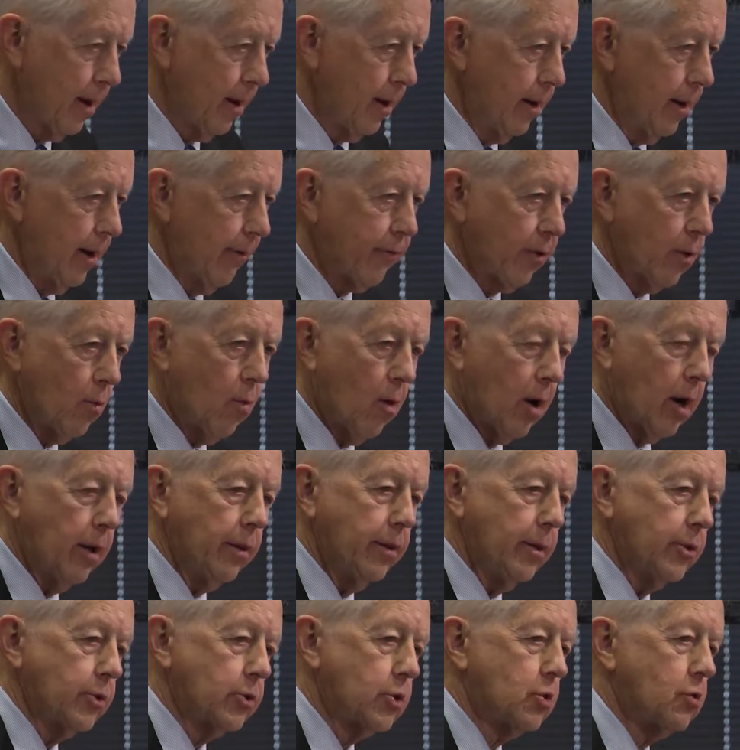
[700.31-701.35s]
Every one of
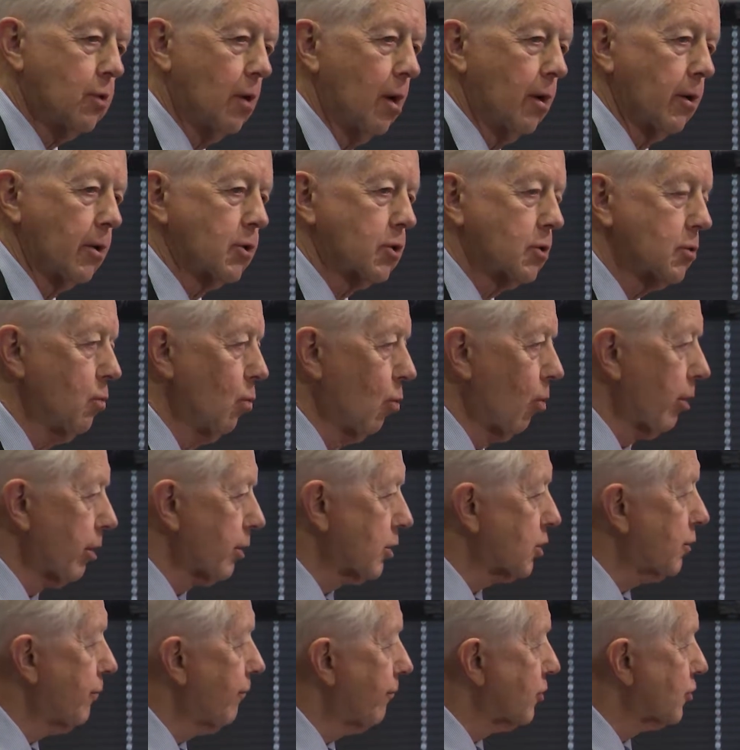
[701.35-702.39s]
these drugs
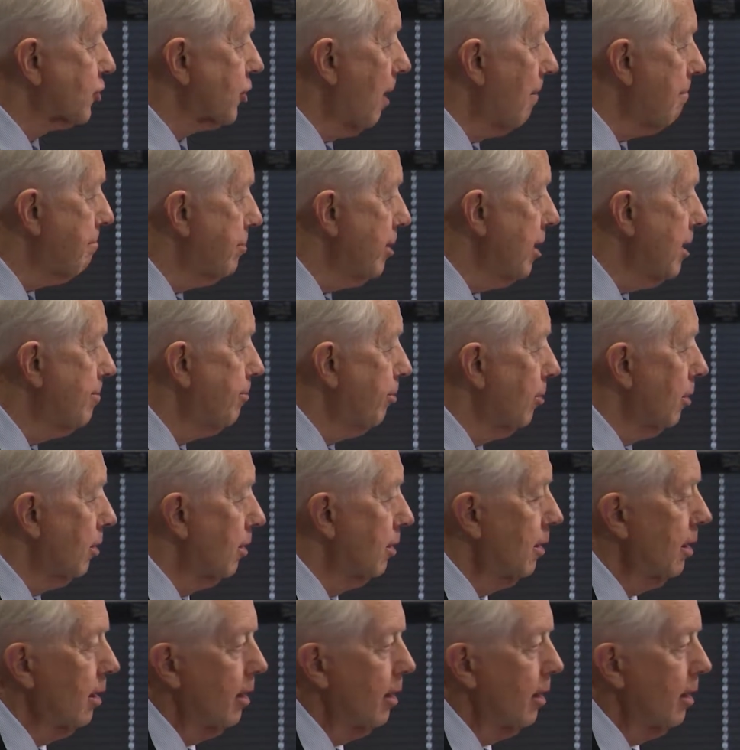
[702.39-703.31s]
works for some people.